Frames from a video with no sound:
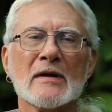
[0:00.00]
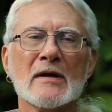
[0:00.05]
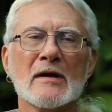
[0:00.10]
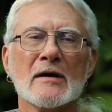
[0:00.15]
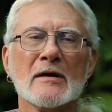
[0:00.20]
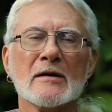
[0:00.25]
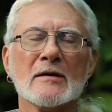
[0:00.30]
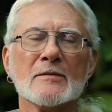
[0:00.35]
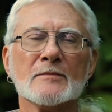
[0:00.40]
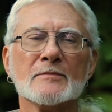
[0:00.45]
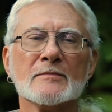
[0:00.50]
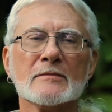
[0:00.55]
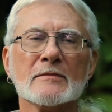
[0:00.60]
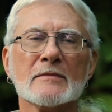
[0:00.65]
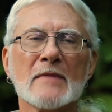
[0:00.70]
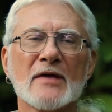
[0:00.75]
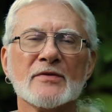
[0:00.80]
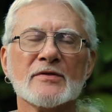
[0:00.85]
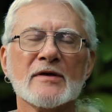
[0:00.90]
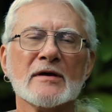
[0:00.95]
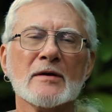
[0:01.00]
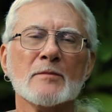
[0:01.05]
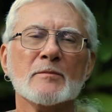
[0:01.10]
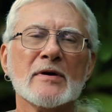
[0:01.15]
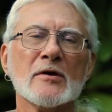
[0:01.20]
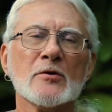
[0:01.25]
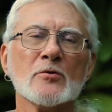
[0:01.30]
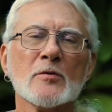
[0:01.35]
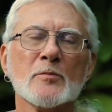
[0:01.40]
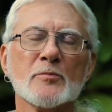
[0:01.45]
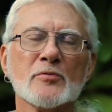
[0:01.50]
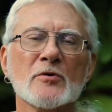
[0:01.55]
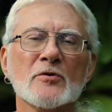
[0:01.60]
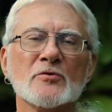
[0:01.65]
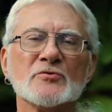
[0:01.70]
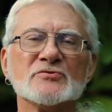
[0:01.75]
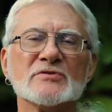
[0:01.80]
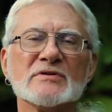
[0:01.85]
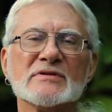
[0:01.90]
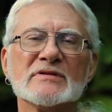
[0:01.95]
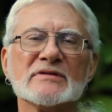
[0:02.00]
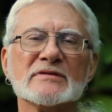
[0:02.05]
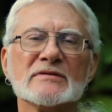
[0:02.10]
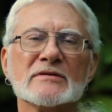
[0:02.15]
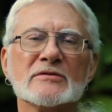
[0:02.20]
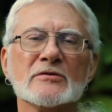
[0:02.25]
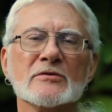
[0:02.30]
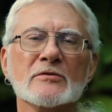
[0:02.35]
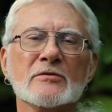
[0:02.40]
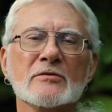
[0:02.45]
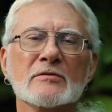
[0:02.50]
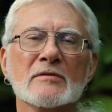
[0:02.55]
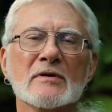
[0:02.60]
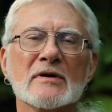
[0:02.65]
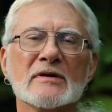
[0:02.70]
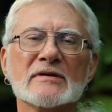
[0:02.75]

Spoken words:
I think a better approach is to